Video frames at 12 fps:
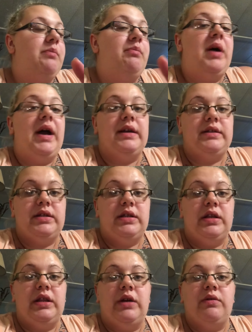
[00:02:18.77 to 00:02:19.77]
But
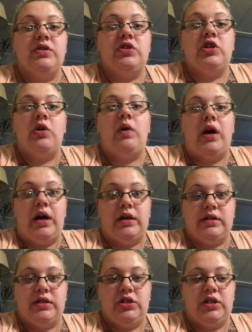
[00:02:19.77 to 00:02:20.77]
there was no
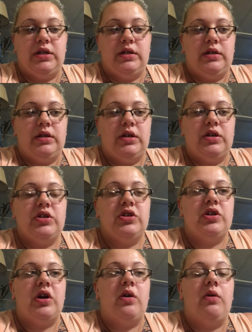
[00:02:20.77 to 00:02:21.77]
oxygen.
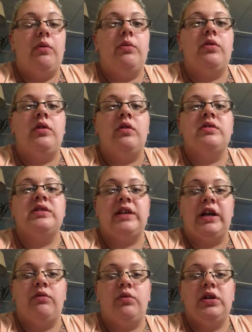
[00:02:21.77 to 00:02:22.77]
So those
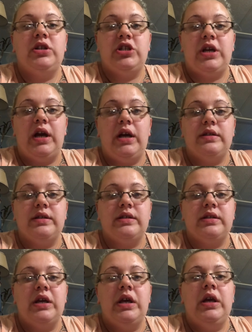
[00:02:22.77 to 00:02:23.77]
steroid
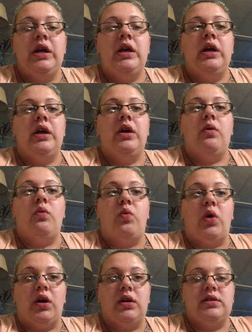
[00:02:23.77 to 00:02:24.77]
shots
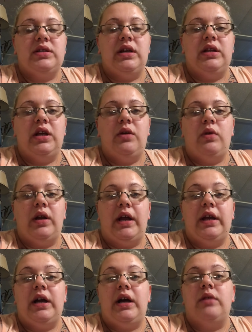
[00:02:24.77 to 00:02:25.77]
worked, and I
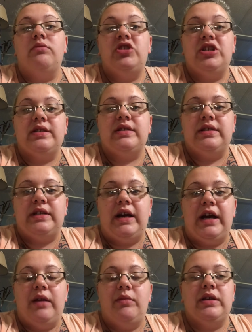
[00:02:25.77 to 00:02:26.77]
got him just in
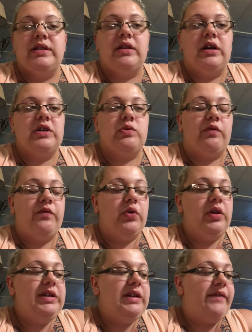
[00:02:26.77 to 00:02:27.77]
time. His lungs were
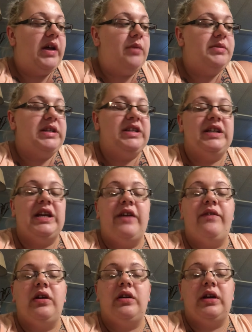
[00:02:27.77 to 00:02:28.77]
fully developed. He
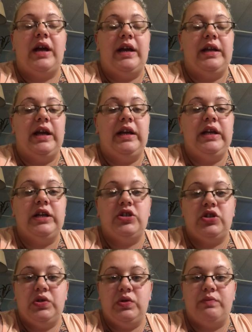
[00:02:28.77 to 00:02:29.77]
never had any
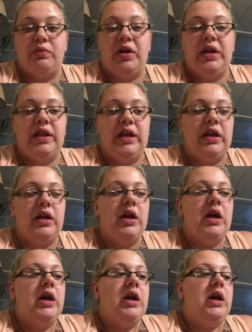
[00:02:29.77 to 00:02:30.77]
issues breathing,
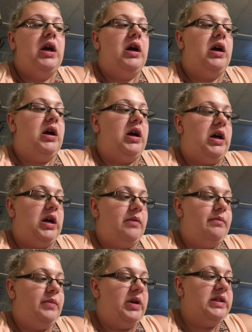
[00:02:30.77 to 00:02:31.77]

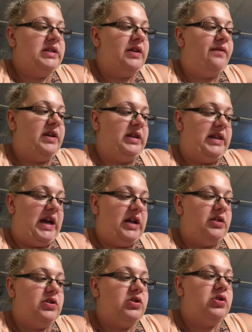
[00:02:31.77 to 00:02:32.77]
and stuff like
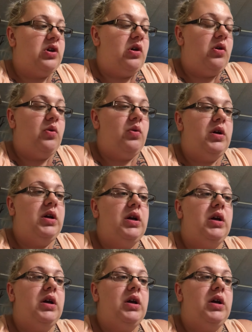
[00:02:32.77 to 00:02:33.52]
that. So